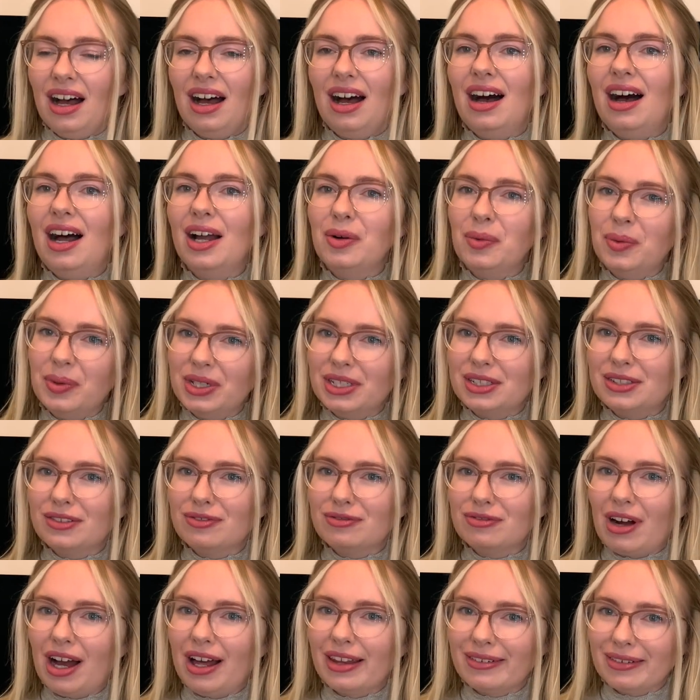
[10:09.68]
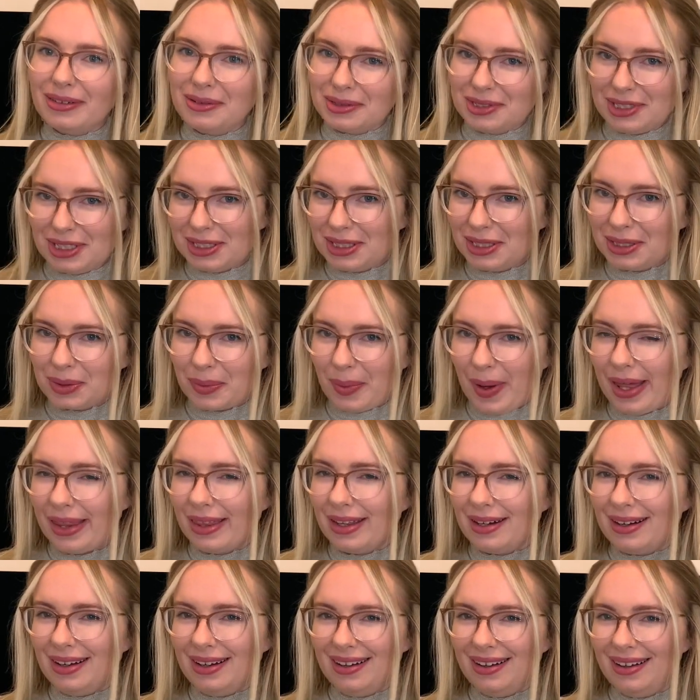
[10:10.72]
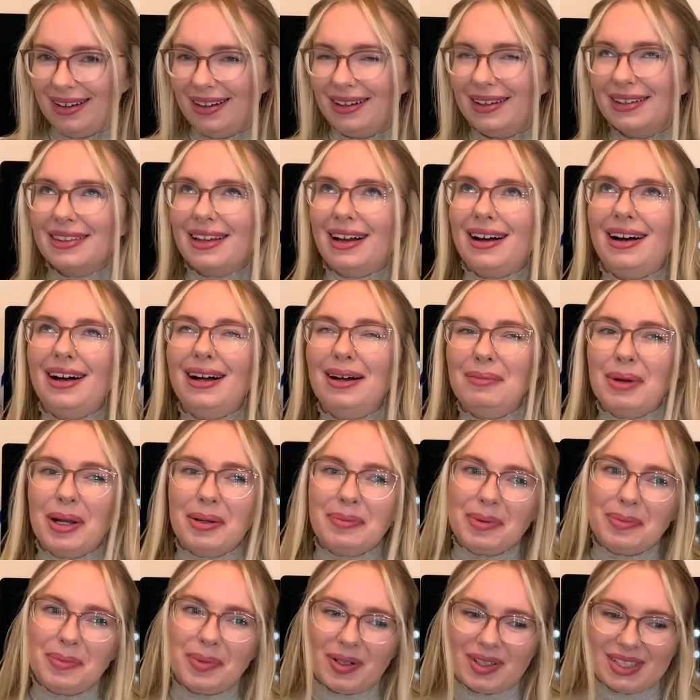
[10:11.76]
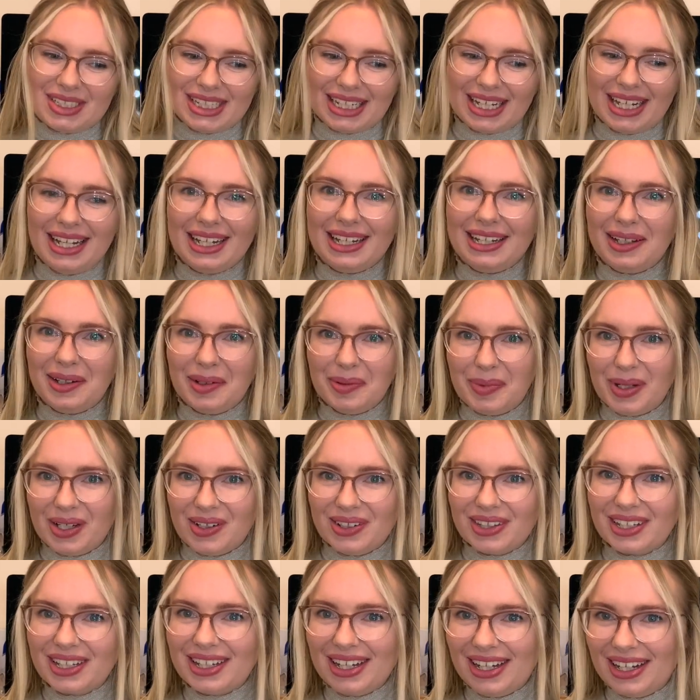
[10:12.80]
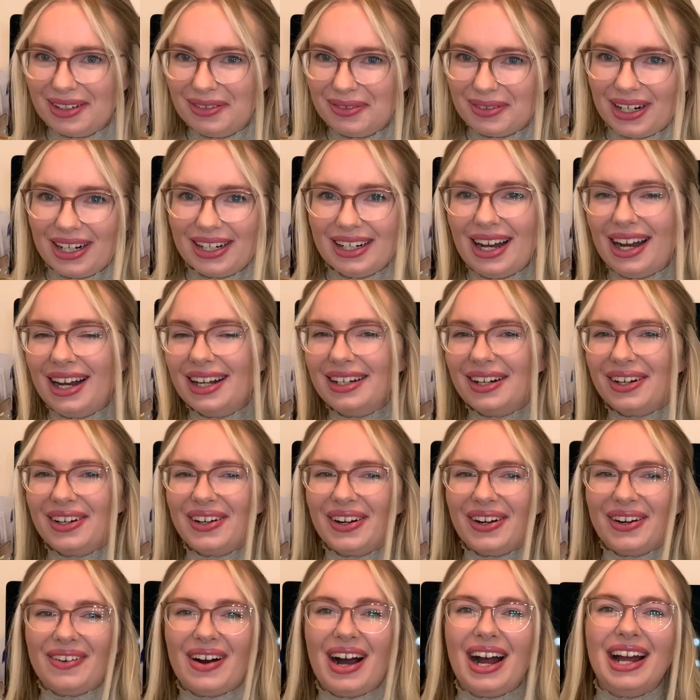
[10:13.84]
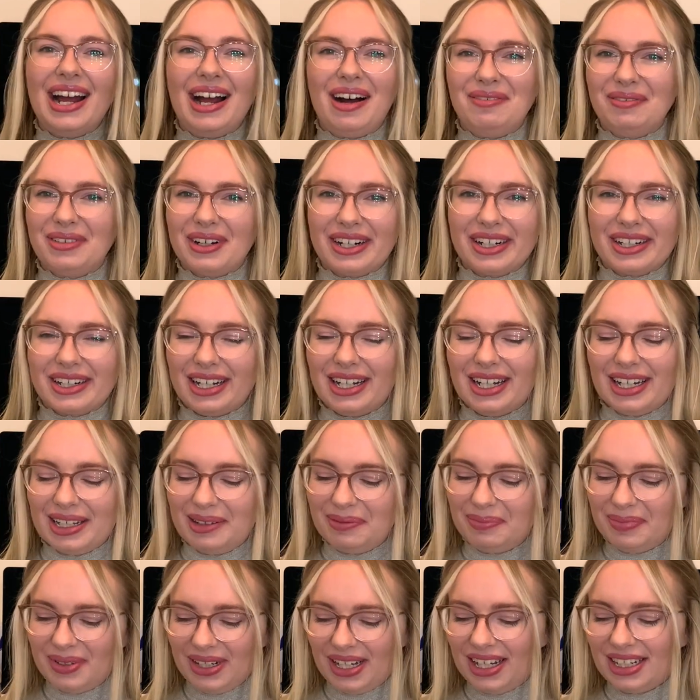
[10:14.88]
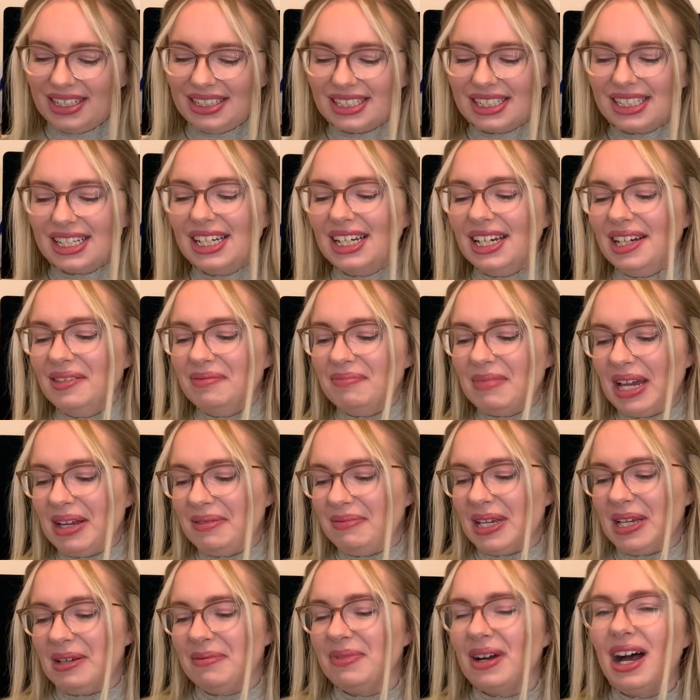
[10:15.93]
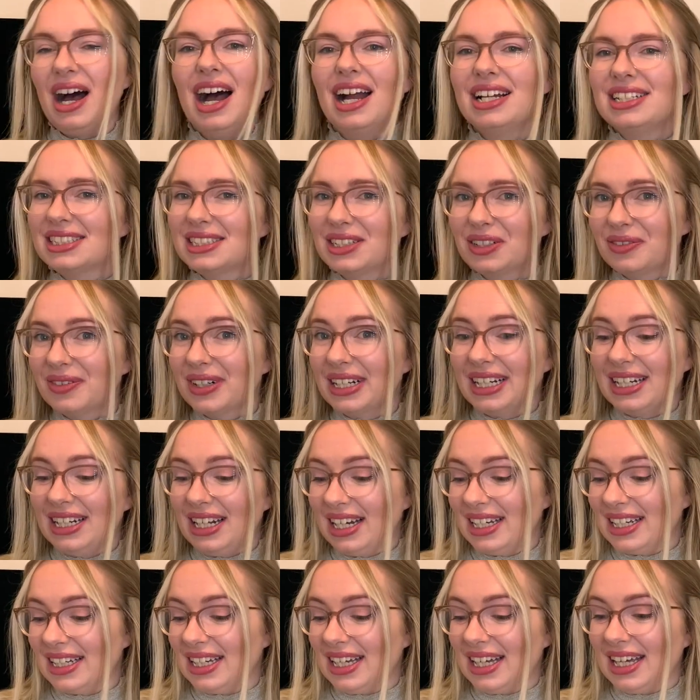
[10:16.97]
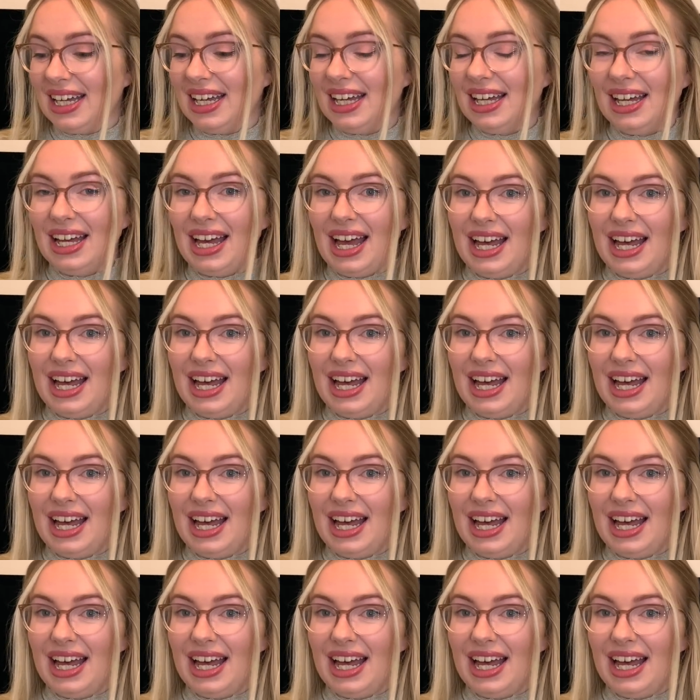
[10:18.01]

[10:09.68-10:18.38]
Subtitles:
I would rather it was just a square than a heart. The heart might be pushing it a little bit on the girly front. I don't know. I am very girly, but maybe. But I still really like it.